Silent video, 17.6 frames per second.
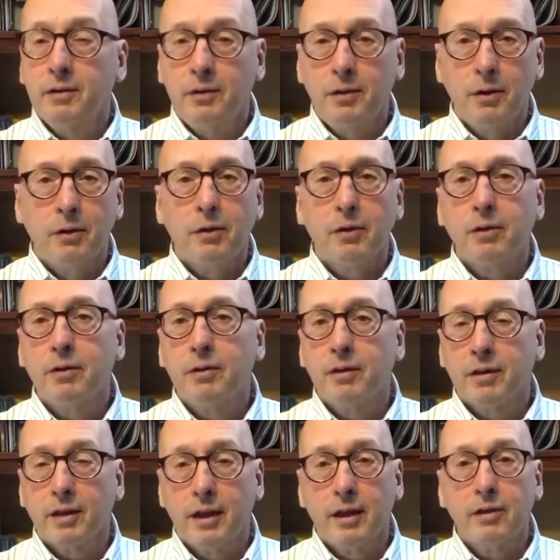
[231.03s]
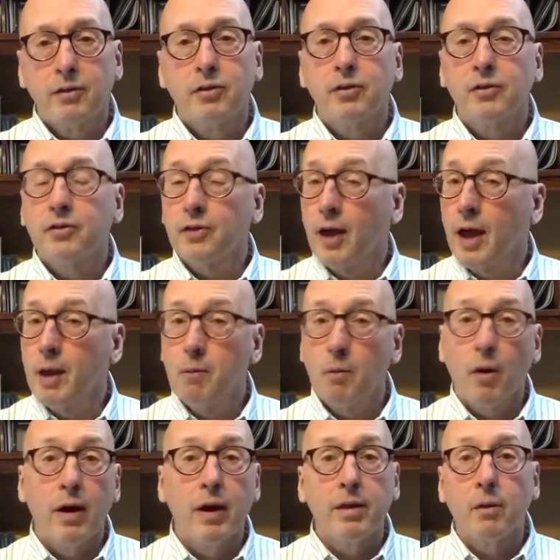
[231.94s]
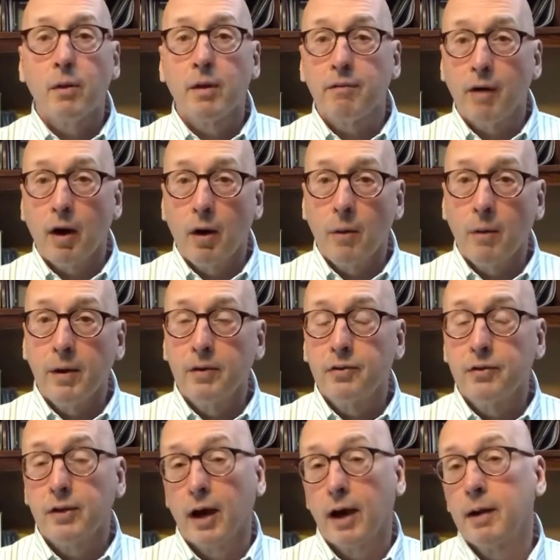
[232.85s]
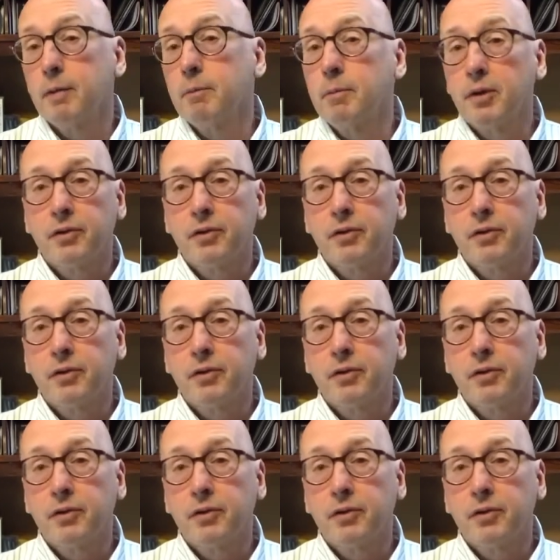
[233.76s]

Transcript: do the things the same way that we've always done them,